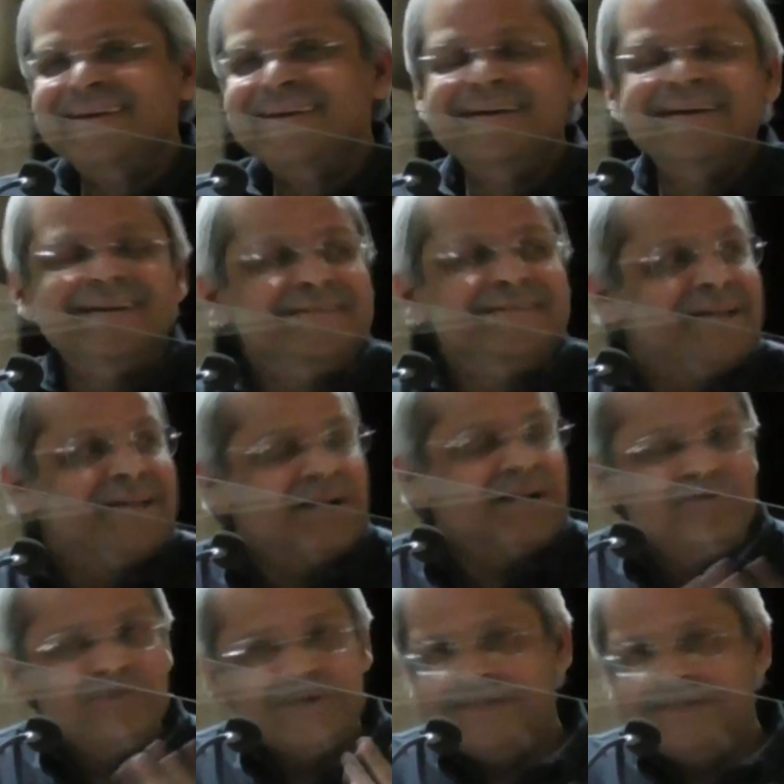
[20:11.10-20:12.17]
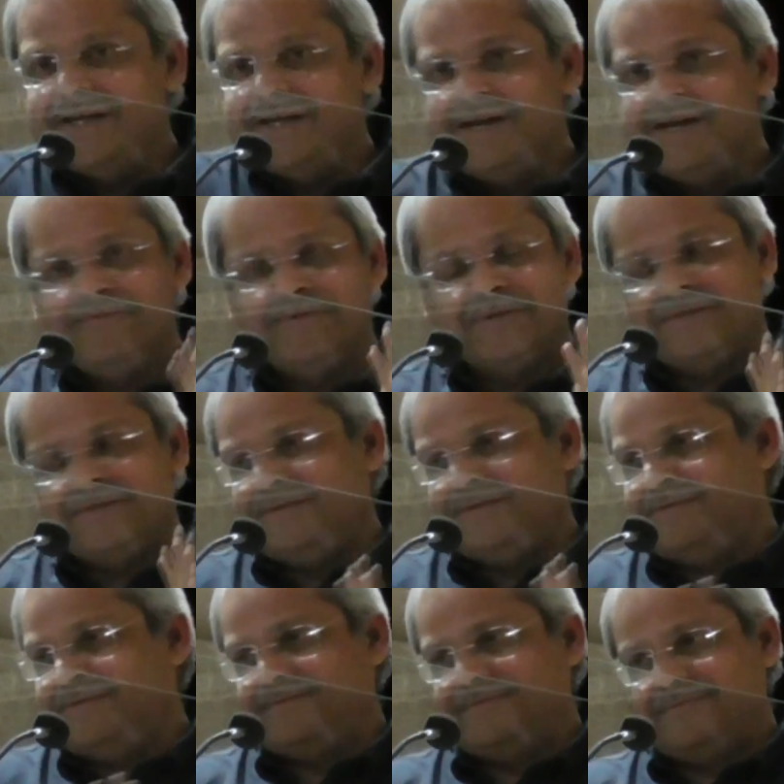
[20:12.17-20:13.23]
Jairam was
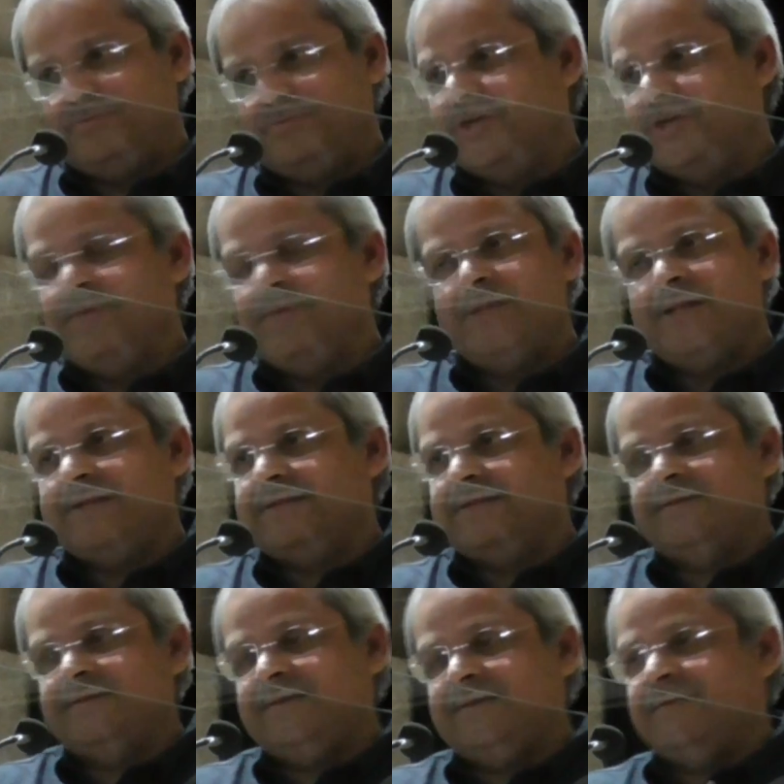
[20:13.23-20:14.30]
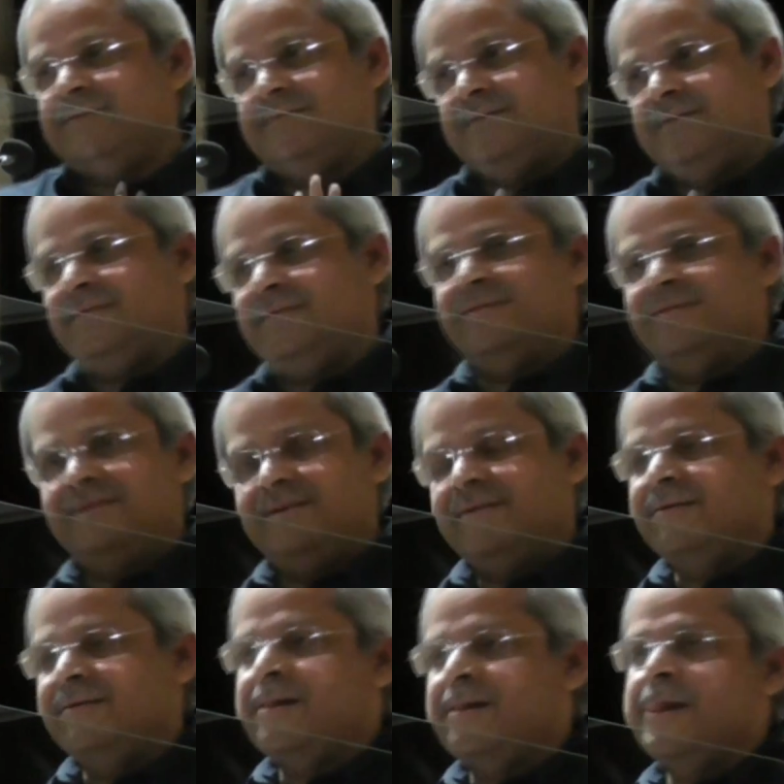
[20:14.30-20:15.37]
put in place, he said.
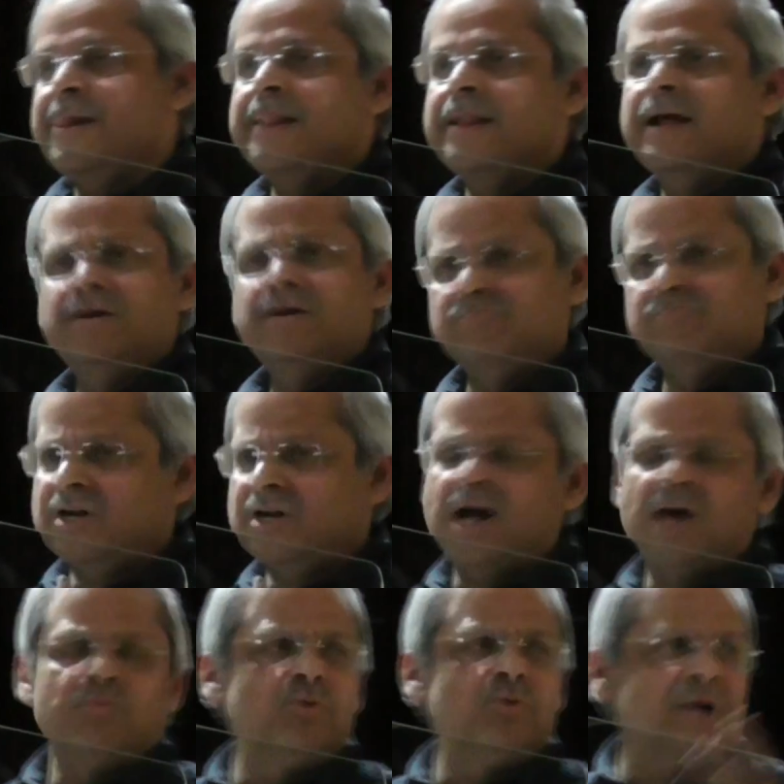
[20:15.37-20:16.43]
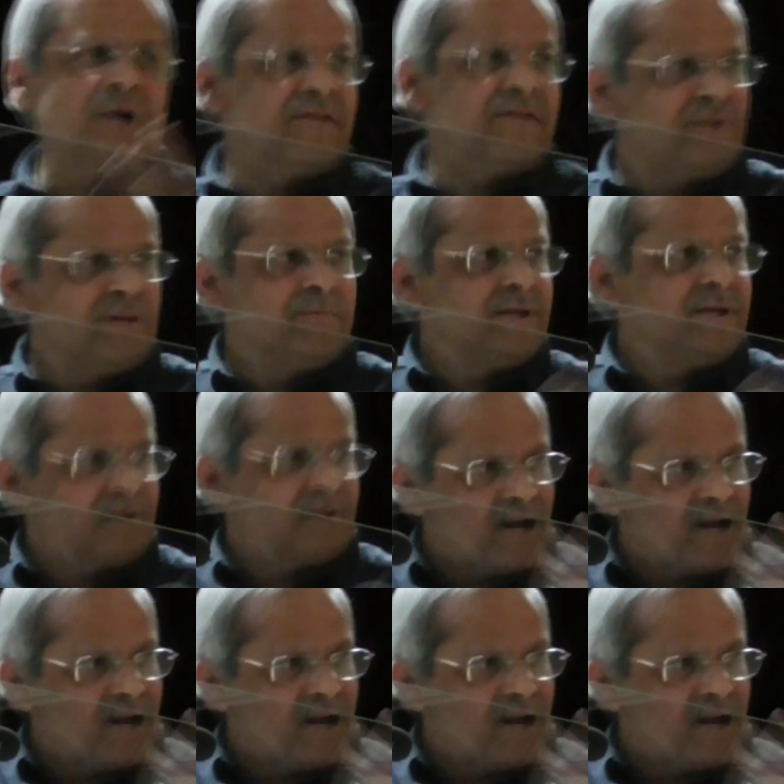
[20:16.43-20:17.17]
And Ramu and everybody tried